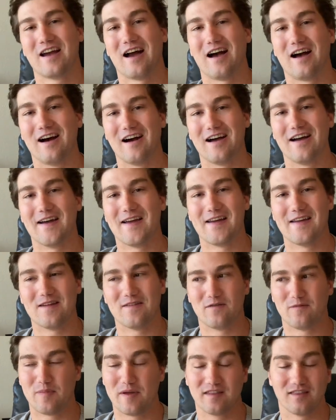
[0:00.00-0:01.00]

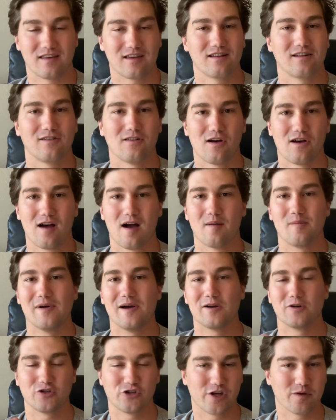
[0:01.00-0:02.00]
I've been thinking a lot
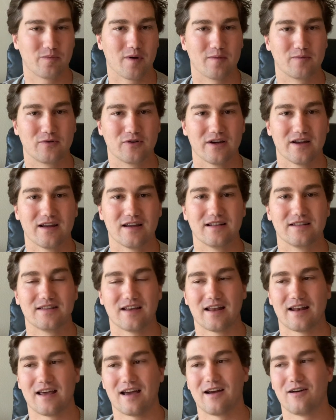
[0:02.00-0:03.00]
about ship upgrades
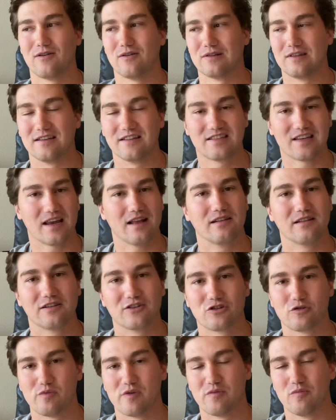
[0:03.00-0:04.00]
and how the sailing
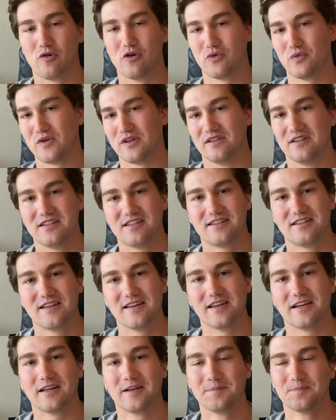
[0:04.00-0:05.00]
should be more
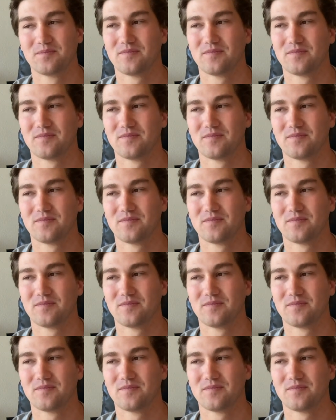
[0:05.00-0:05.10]
realistic